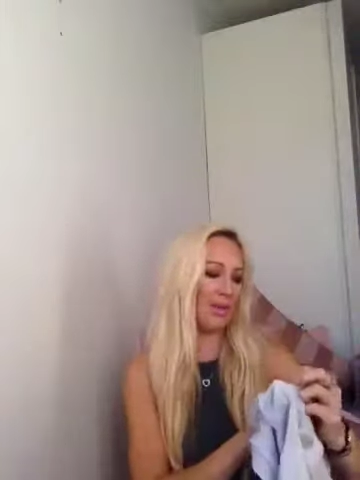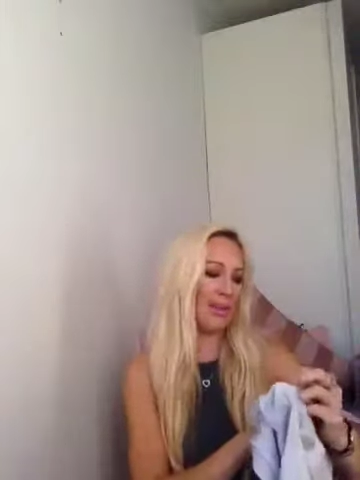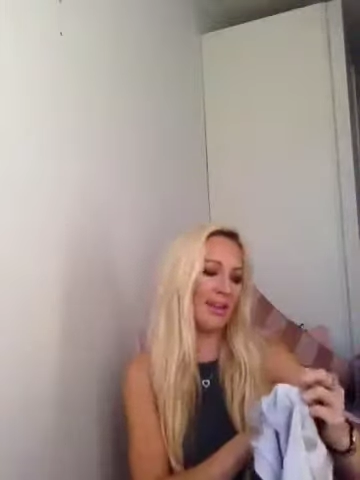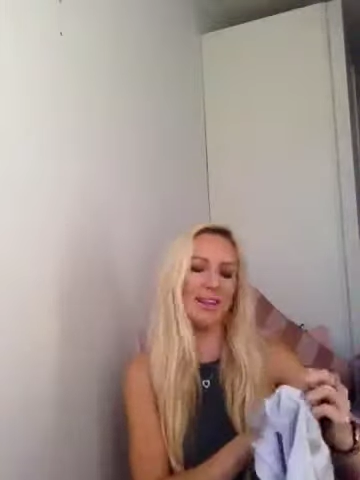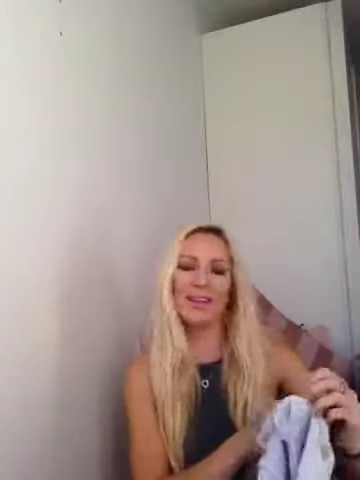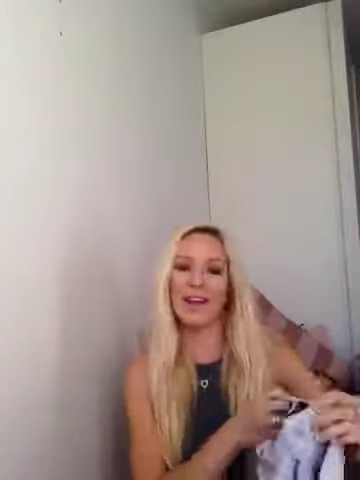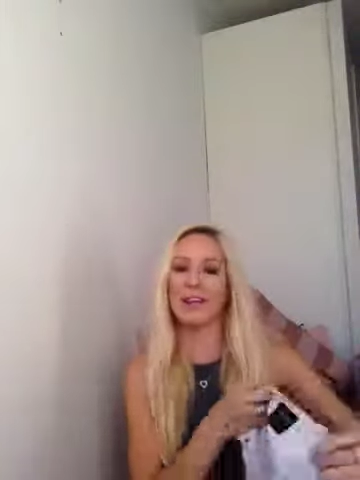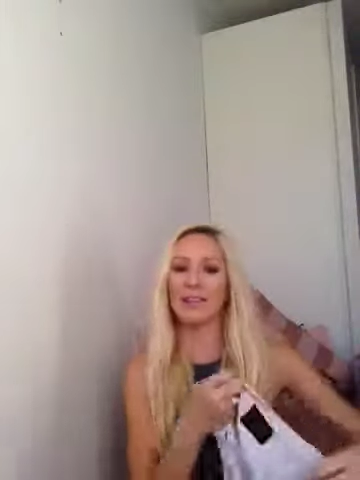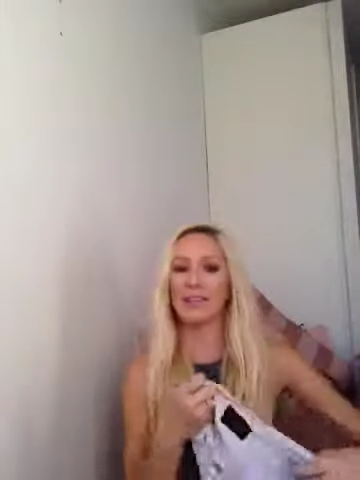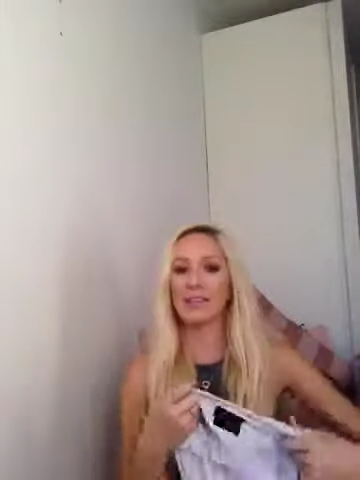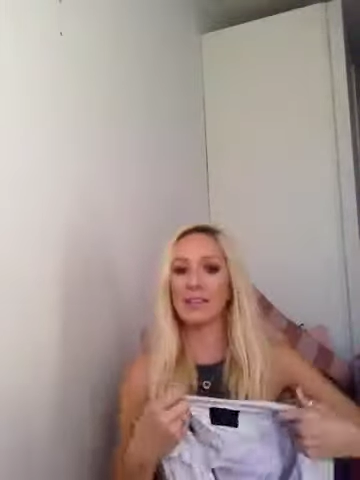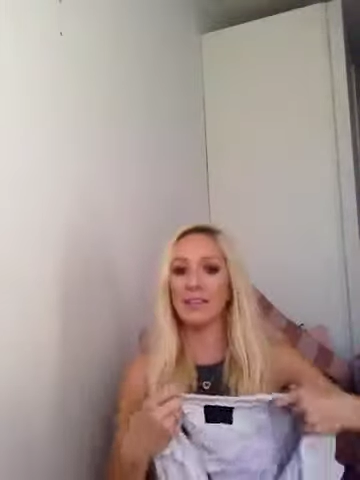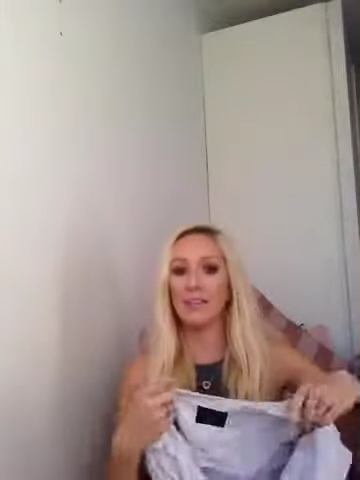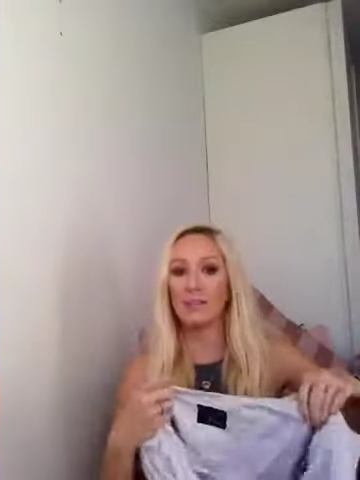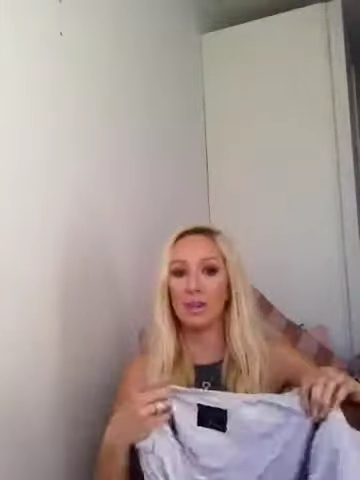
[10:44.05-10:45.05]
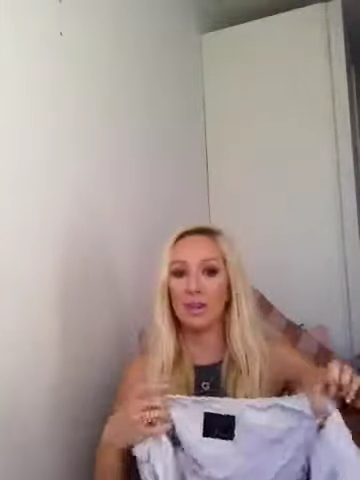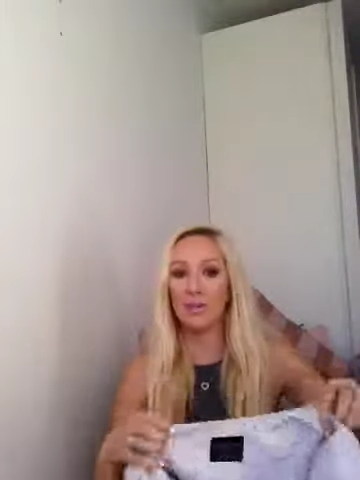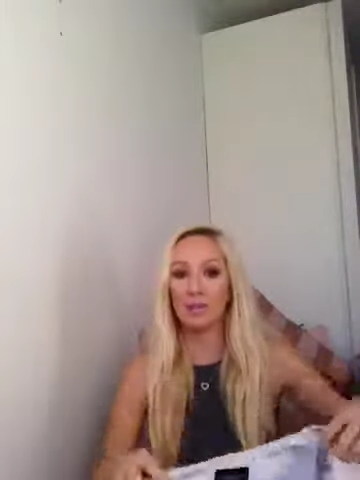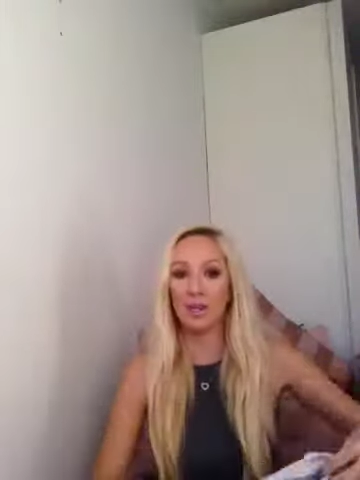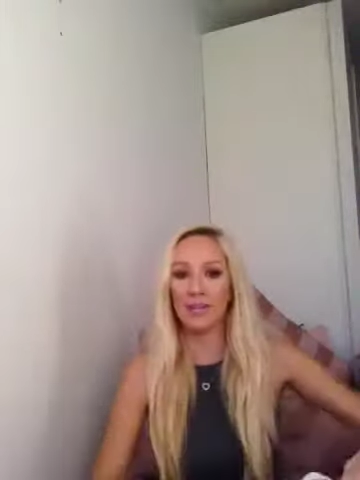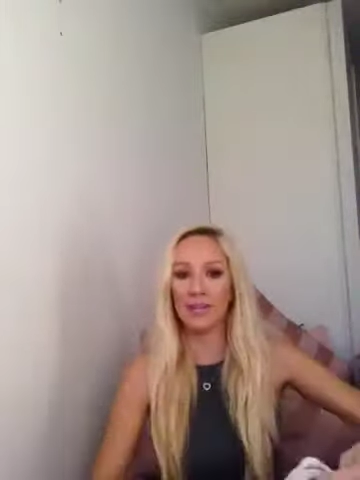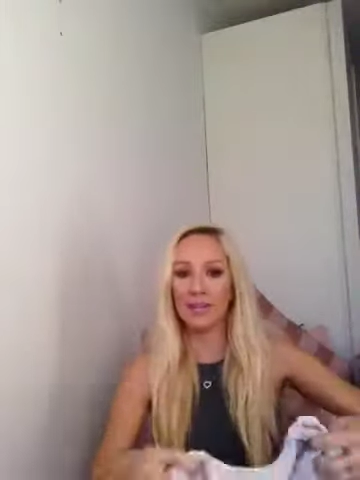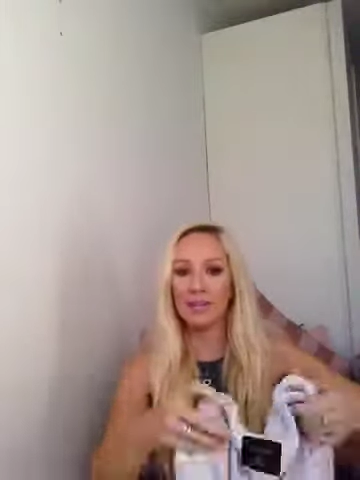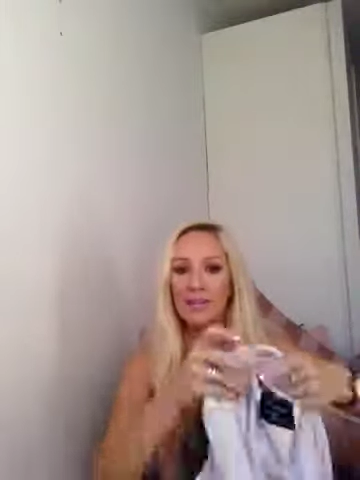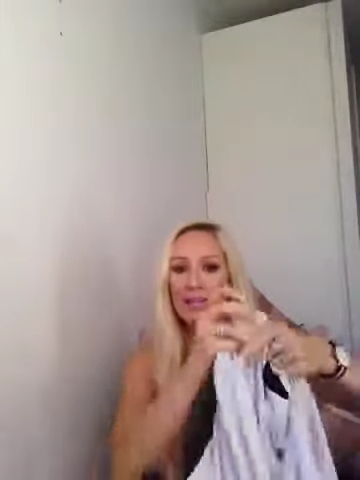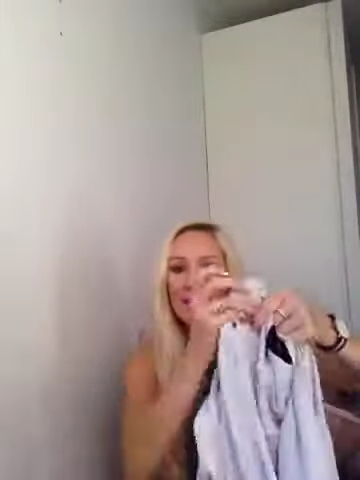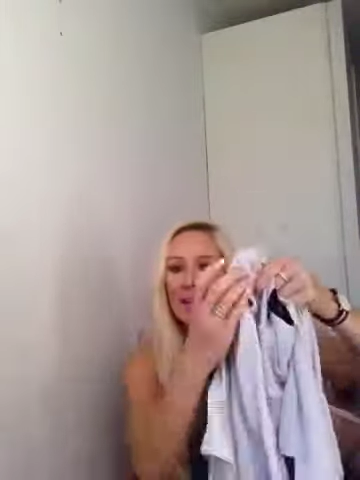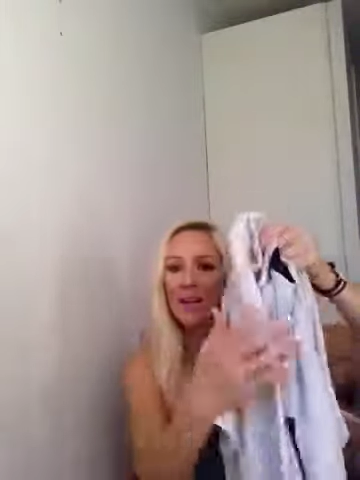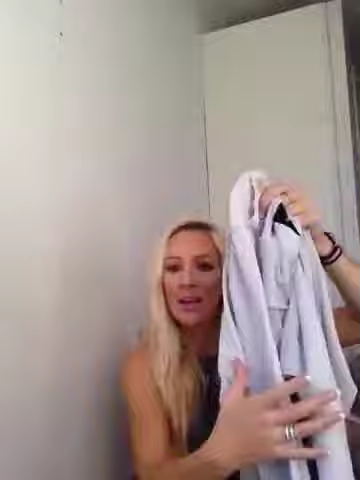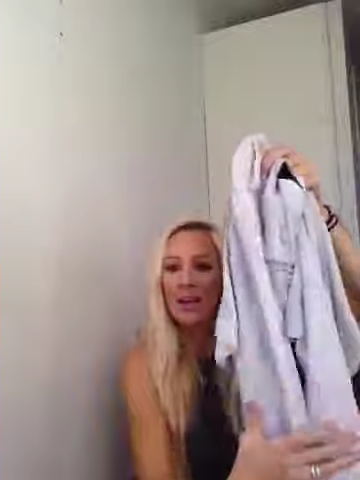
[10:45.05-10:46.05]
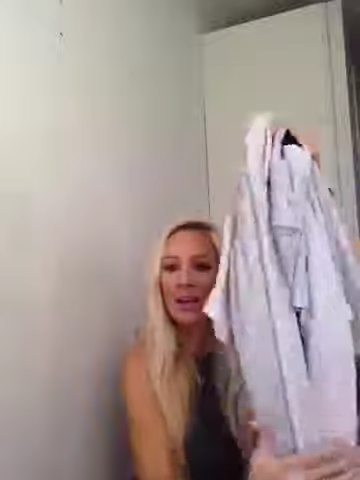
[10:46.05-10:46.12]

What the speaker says: Lindex, of all places.